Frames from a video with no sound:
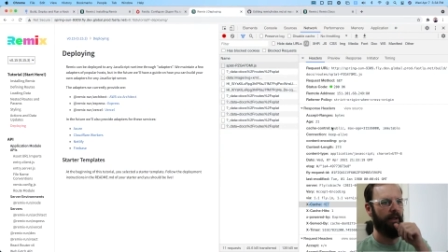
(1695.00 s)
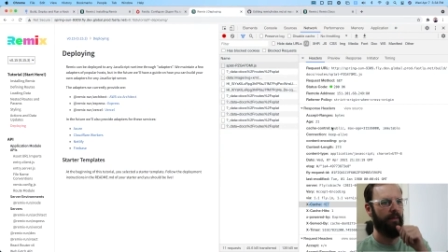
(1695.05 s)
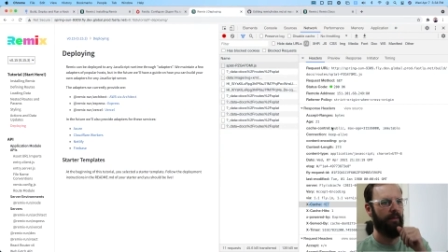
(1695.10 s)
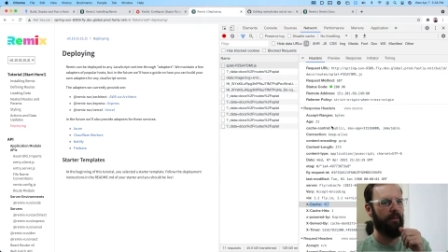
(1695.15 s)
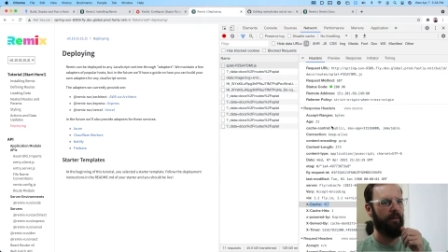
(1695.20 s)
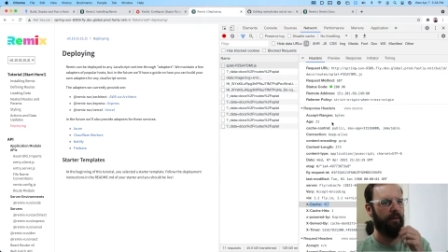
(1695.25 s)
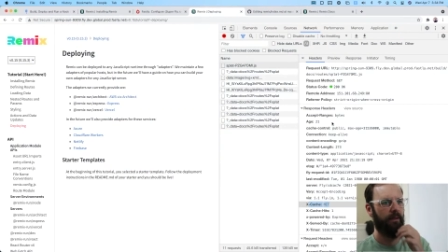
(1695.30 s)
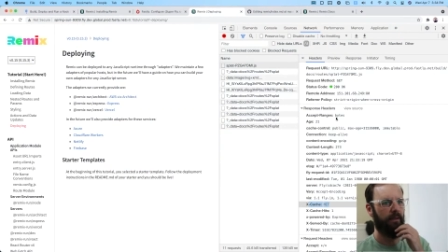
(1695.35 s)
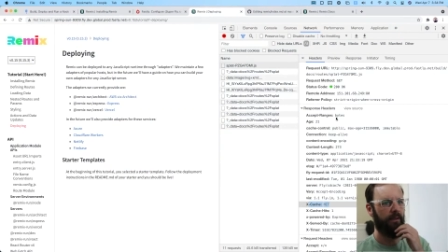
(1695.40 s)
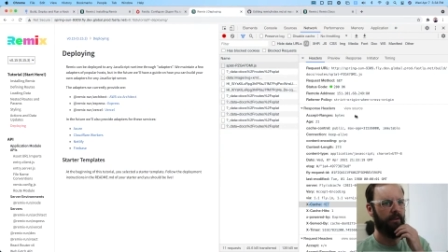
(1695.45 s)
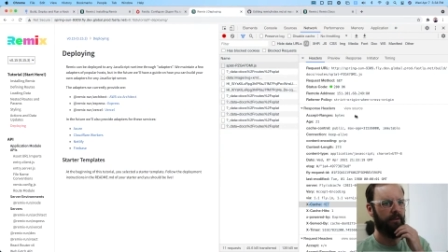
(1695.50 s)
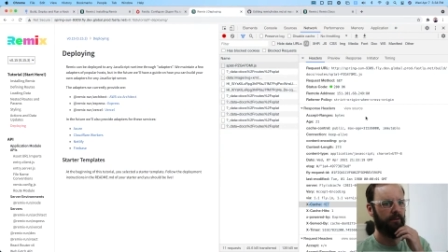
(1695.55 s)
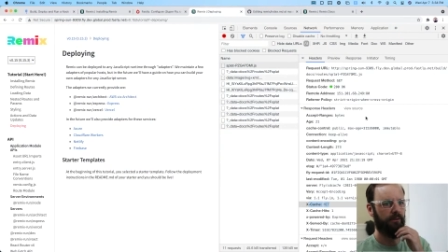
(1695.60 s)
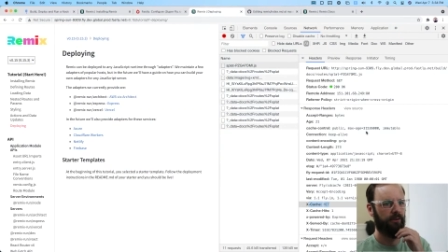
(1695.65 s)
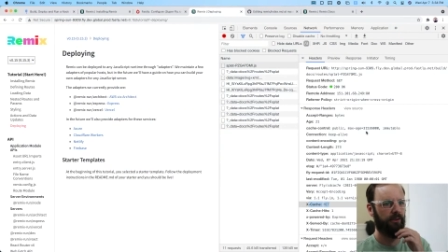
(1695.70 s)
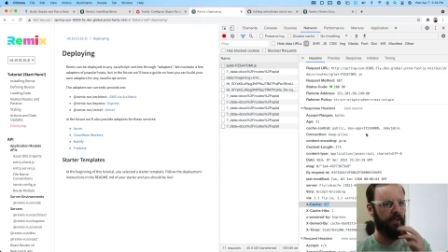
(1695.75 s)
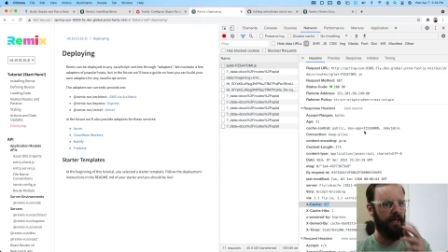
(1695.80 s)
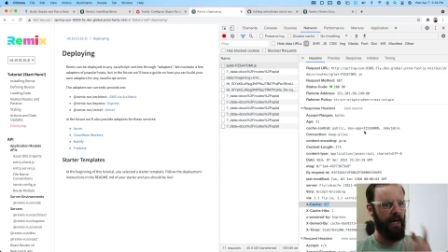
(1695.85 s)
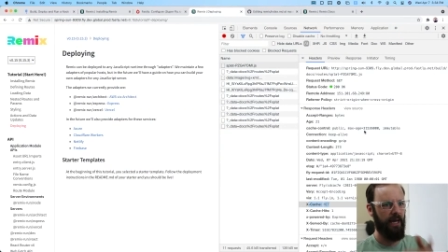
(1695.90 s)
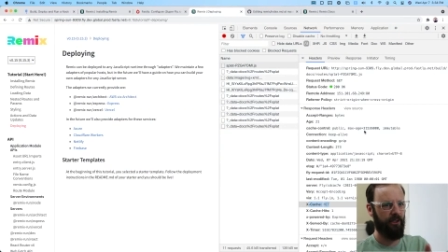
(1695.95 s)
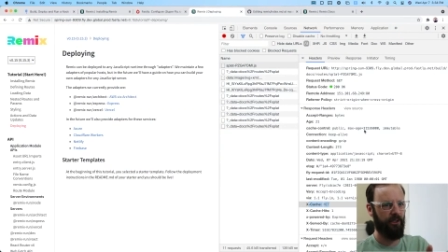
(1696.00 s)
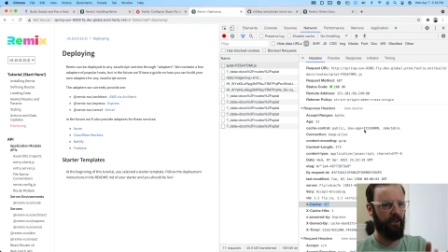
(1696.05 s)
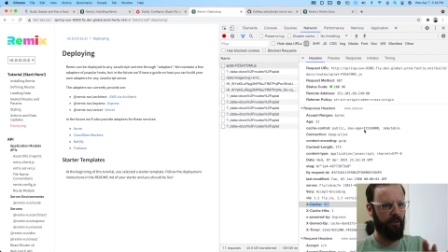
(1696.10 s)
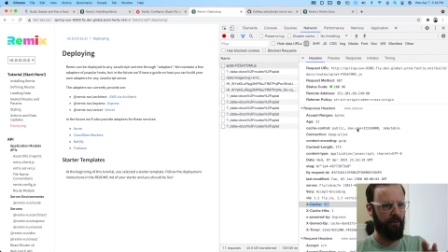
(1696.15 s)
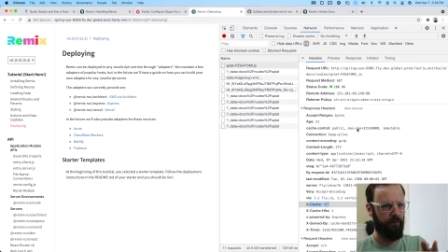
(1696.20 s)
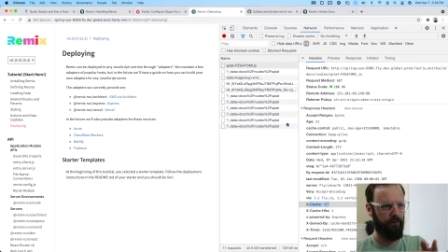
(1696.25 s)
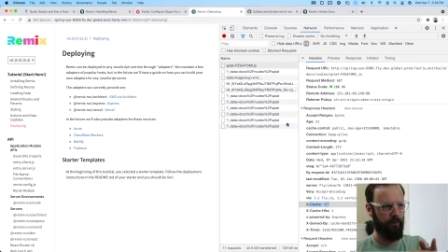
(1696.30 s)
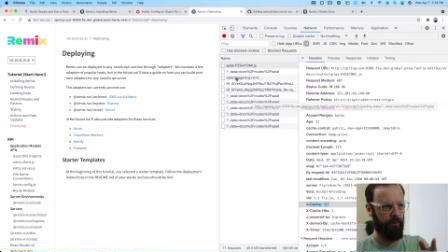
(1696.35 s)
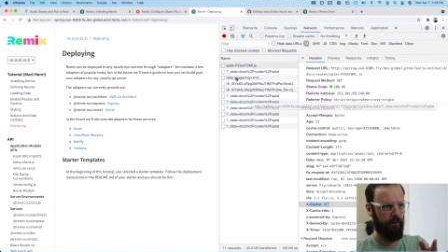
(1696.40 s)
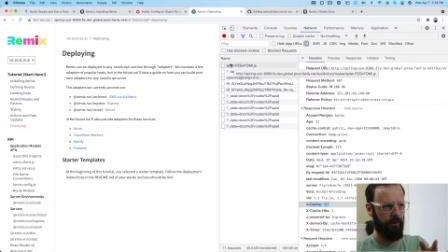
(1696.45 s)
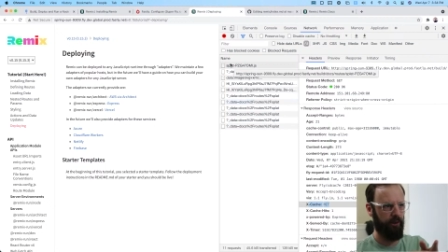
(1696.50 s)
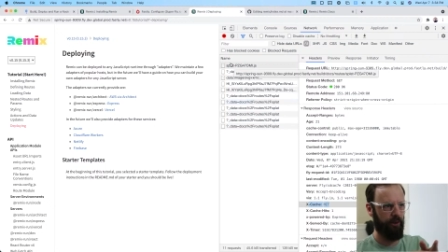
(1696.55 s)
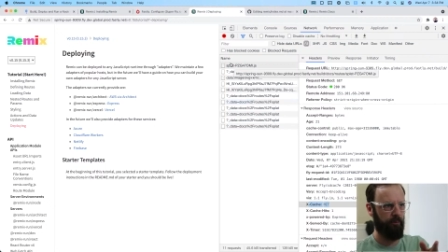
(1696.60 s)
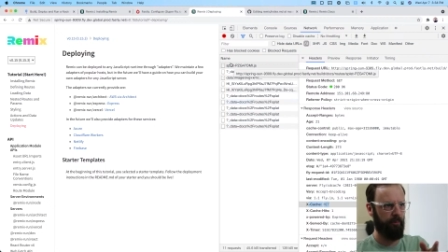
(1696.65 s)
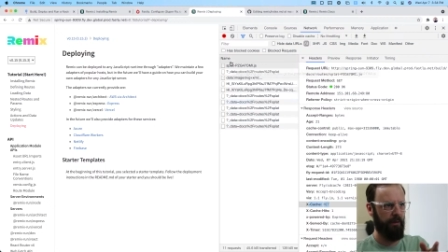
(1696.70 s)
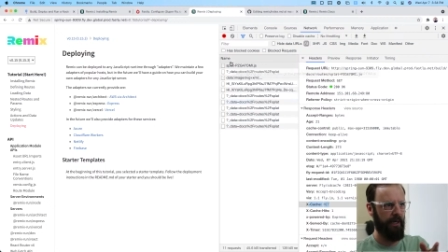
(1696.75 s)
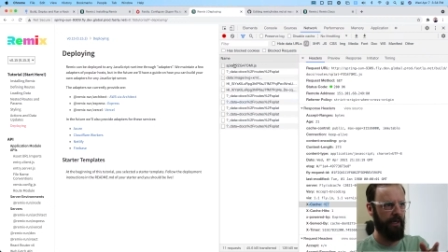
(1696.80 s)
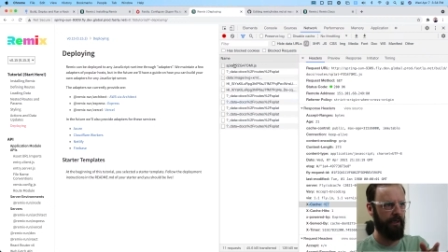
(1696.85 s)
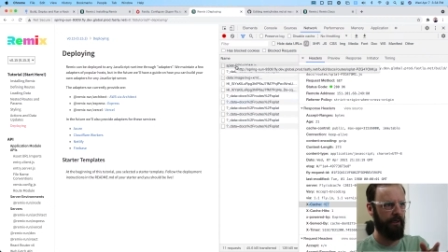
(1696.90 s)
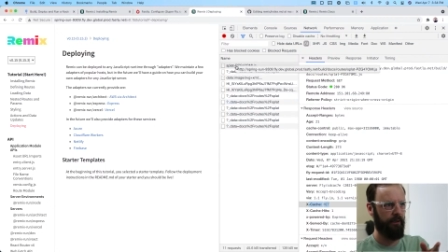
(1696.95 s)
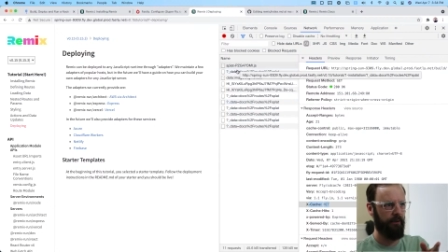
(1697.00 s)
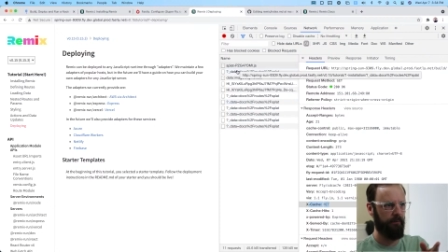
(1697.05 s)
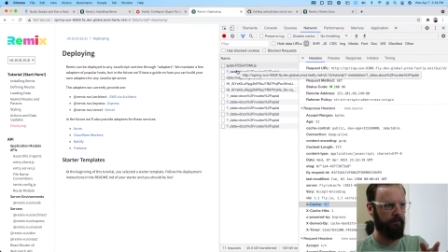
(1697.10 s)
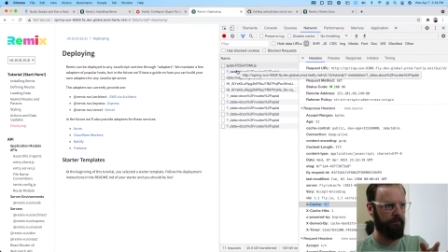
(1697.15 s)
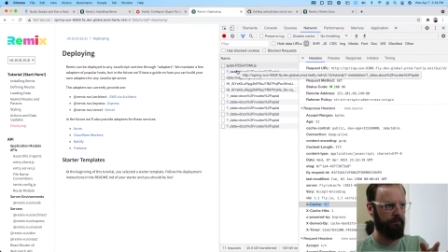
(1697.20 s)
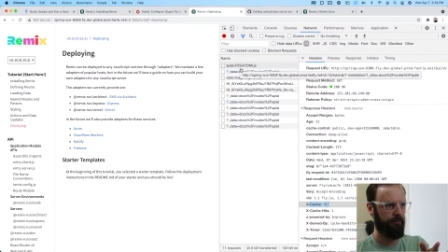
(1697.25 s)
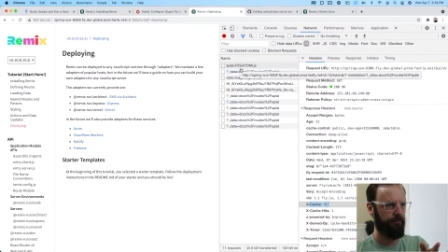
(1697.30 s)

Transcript: these cache headers will expire